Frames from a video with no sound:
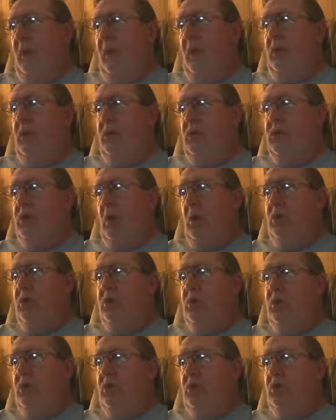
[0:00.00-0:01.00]
And
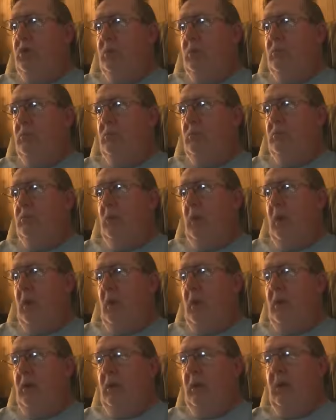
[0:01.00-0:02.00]
judges,
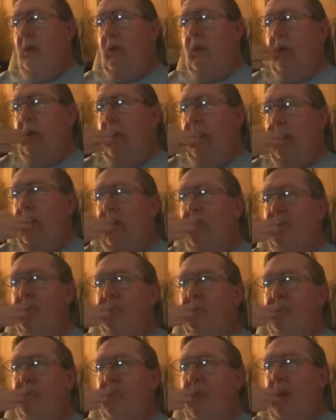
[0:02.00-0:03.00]
they uh,
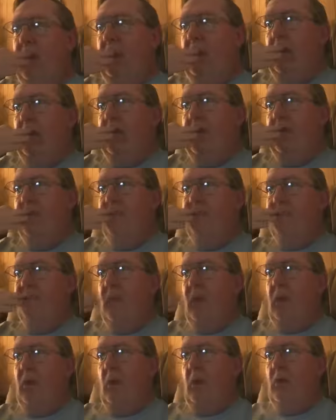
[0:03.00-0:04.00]
mainly,
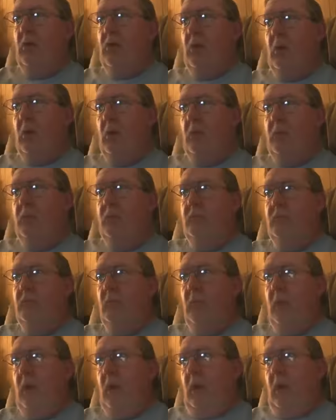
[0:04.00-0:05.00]
you know, took them
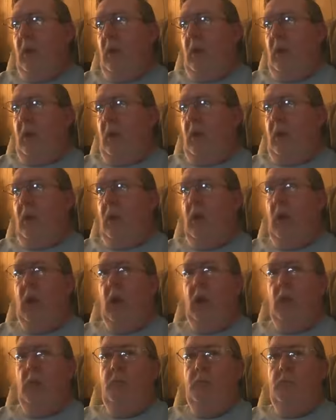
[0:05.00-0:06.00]
and
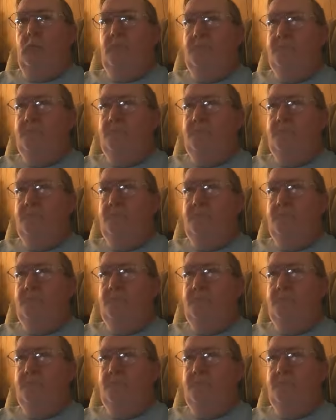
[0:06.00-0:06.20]
hung them.